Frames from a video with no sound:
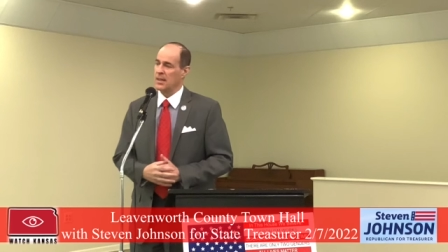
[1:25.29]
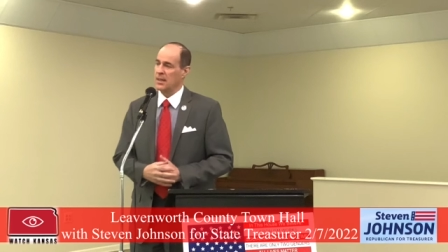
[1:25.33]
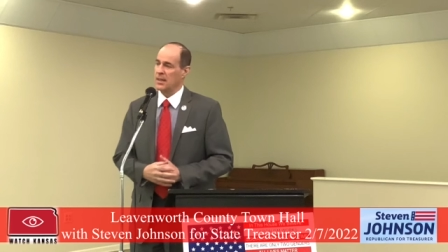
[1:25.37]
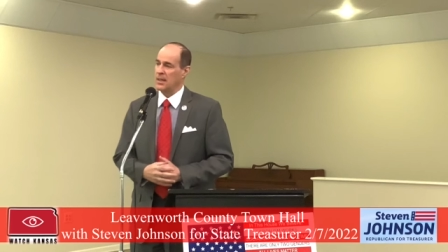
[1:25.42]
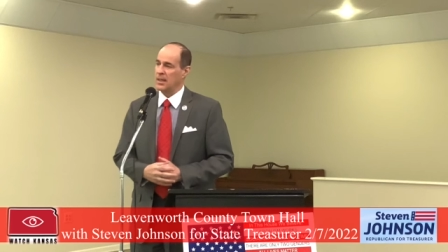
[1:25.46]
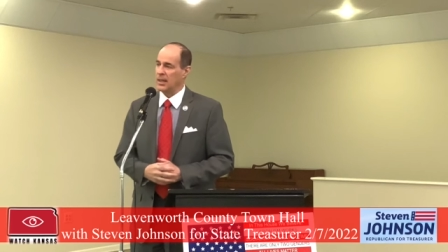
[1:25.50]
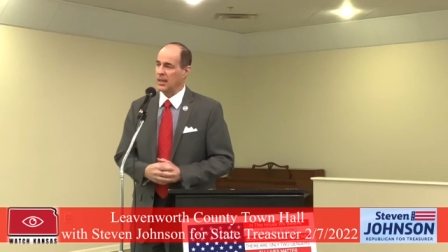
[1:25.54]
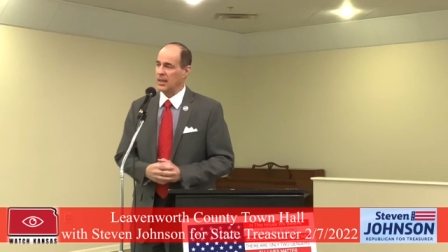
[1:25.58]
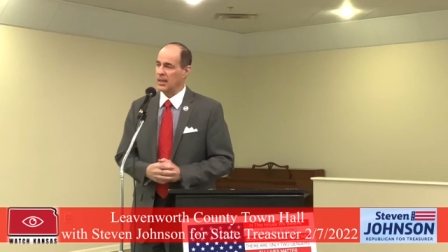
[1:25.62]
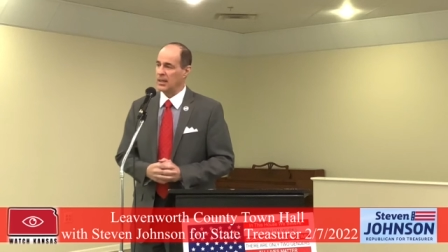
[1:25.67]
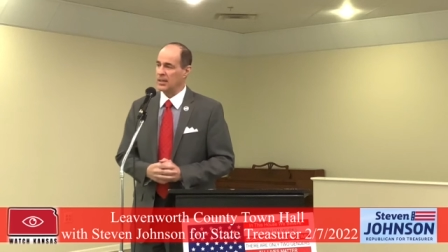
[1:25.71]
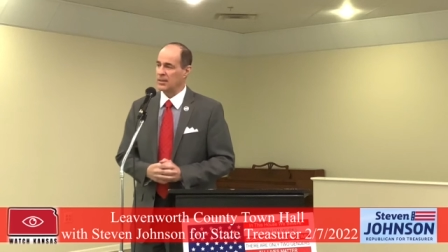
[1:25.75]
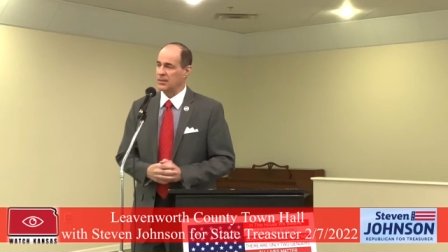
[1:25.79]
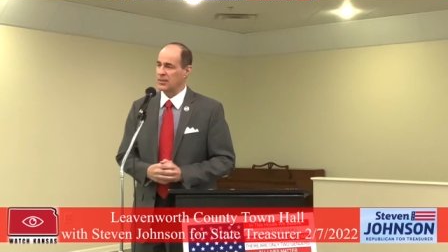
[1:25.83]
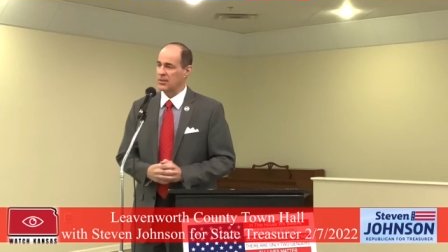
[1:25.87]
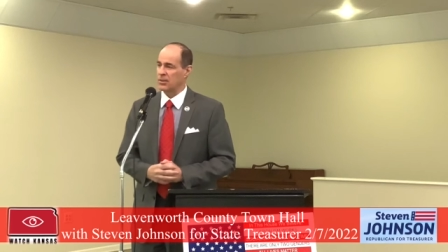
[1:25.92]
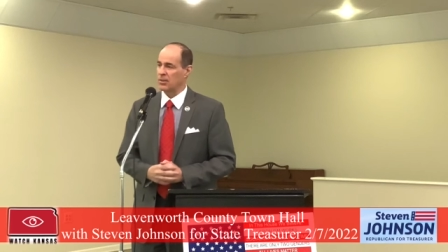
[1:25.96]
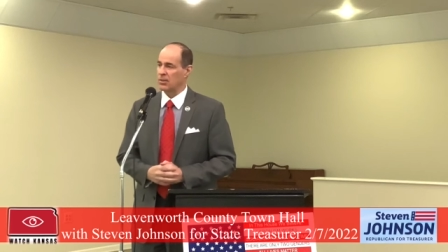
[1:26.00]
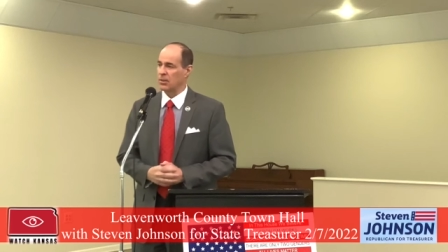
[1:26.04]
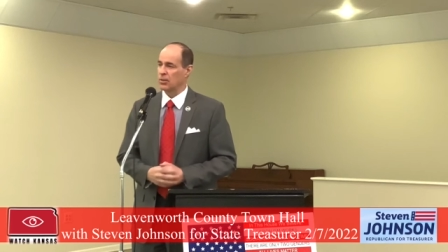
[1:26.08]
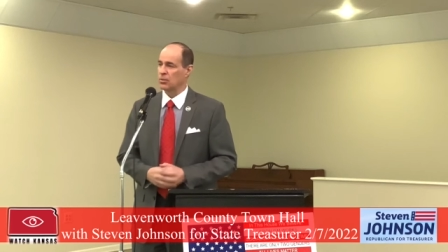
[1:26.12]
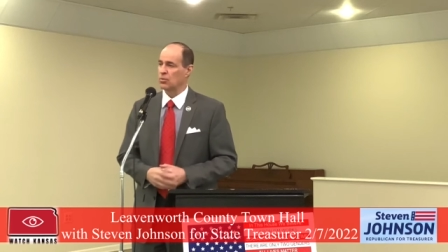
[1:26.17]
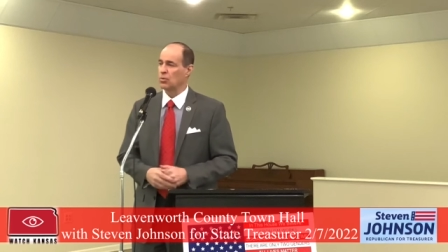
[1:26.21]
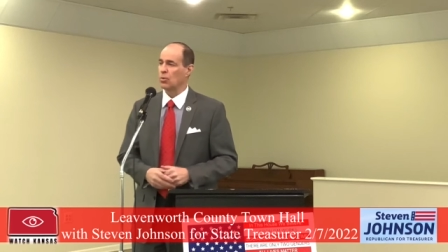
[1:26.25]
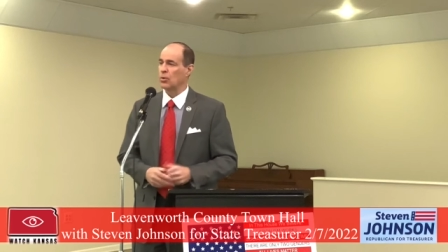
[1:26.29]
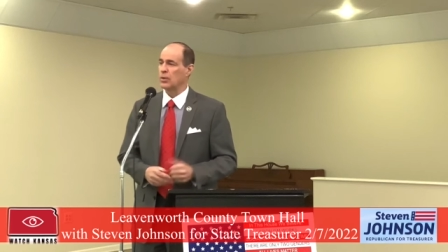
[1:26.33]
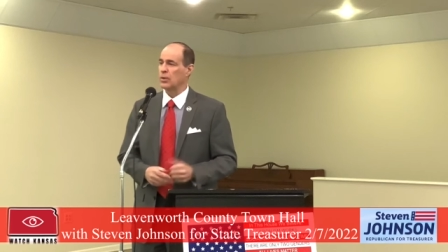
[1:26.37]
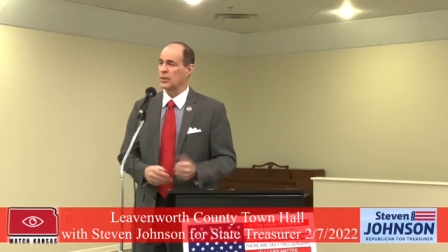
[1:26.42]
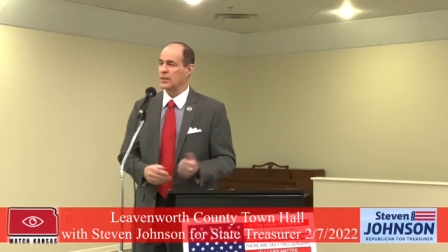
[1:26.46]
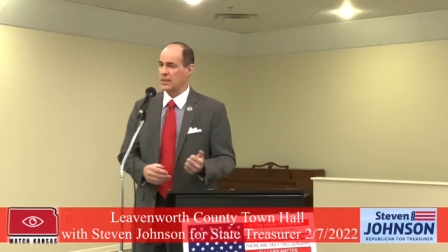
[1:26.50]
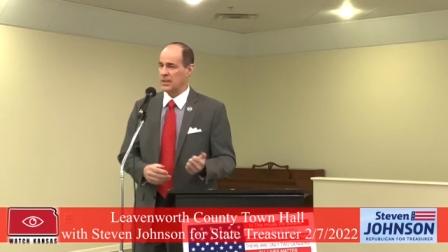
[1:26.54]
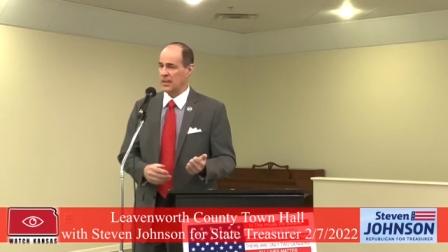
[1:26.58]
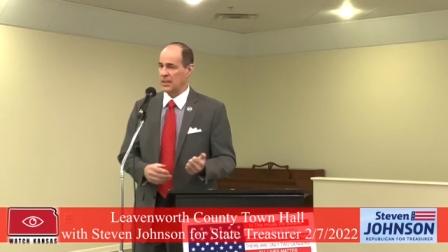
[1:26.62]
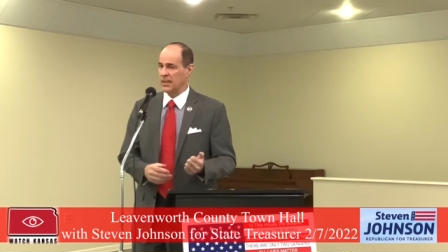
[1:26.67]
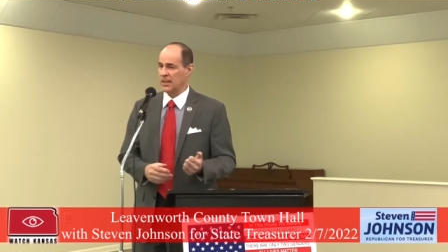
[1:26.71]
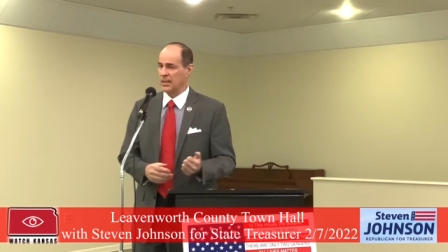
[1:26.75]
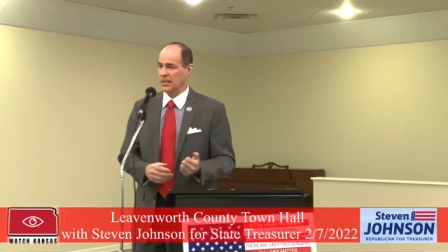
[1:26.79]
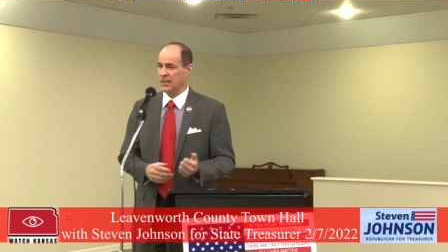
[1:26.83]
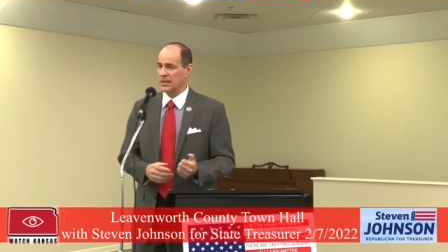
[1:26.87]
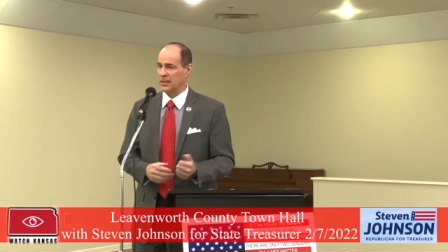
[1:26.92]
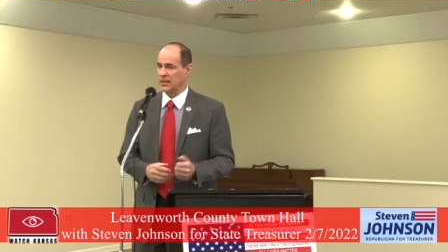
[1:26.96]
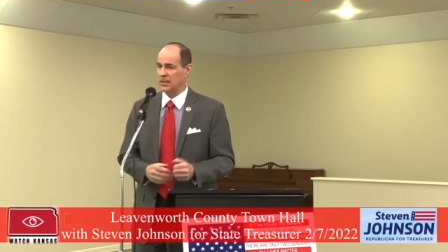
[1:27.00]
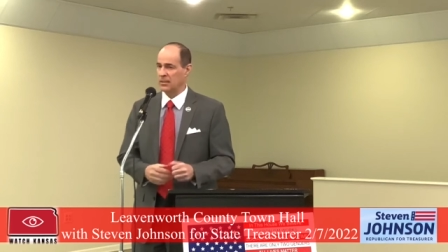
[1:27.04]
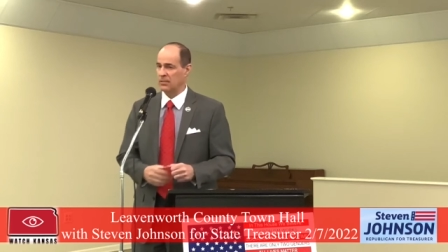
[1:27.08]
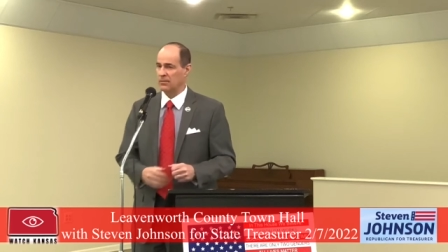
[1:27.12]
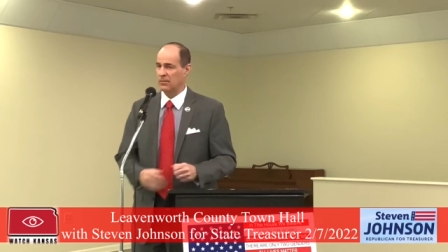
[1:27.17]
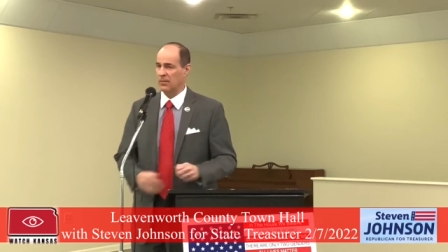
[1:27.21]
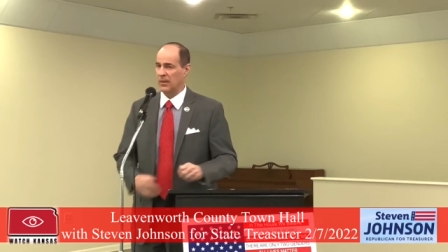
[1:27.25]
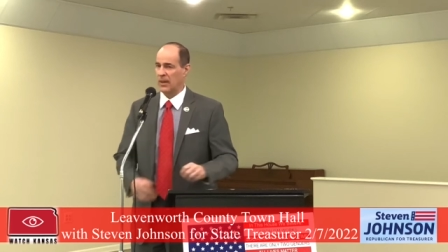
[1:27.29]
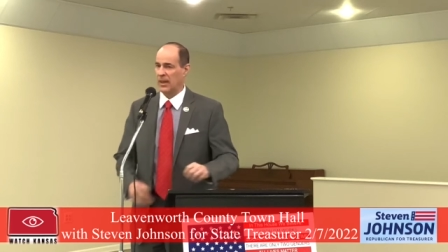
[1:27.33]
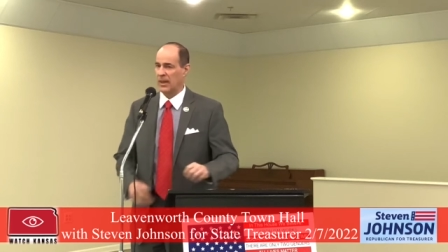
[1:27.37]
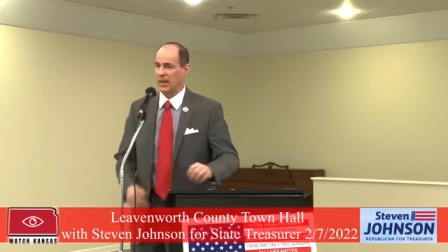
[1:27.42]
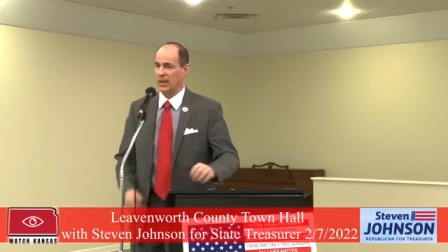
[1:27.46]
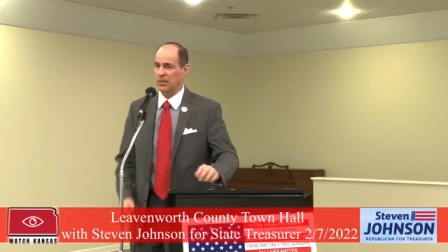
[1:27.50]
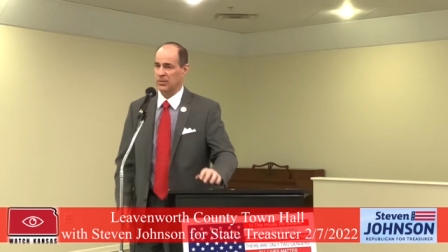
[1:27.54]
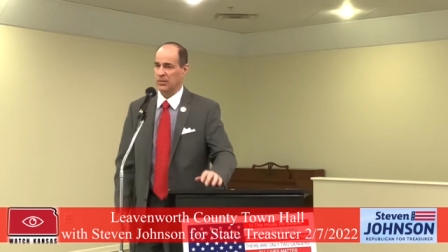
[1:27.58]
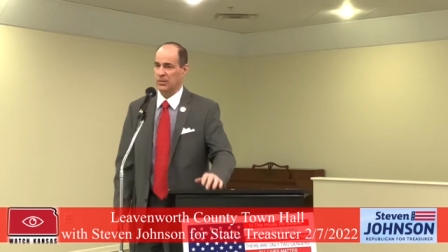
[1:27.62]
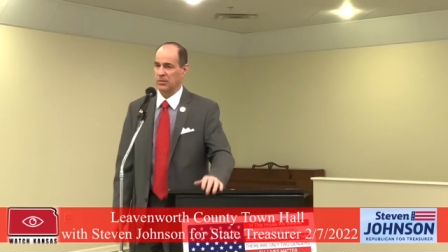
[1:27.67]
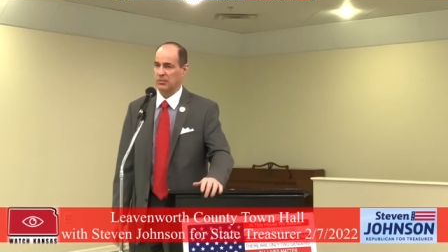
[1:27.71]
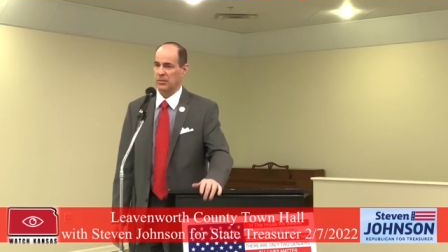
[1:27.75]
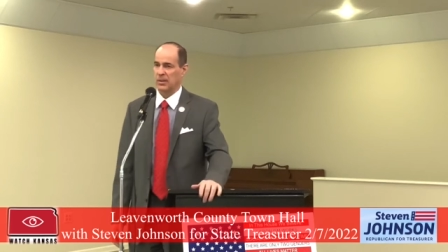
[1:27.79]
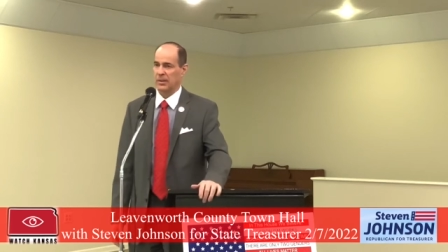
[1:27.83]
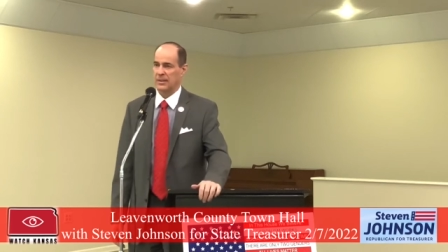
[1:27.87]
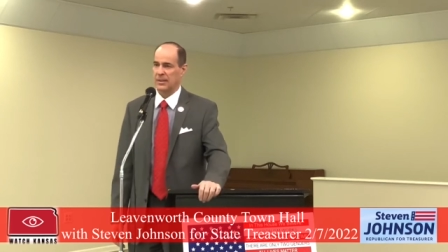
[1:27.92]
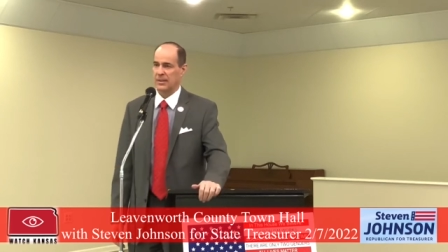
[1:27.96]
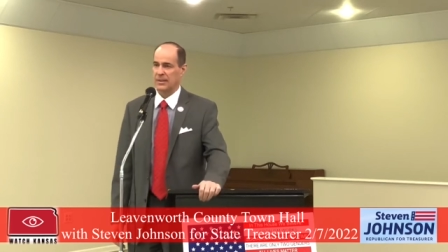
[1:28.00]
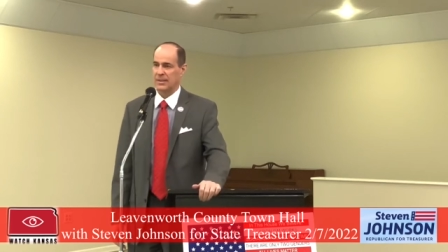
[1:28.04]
And so in 2010, I did file to run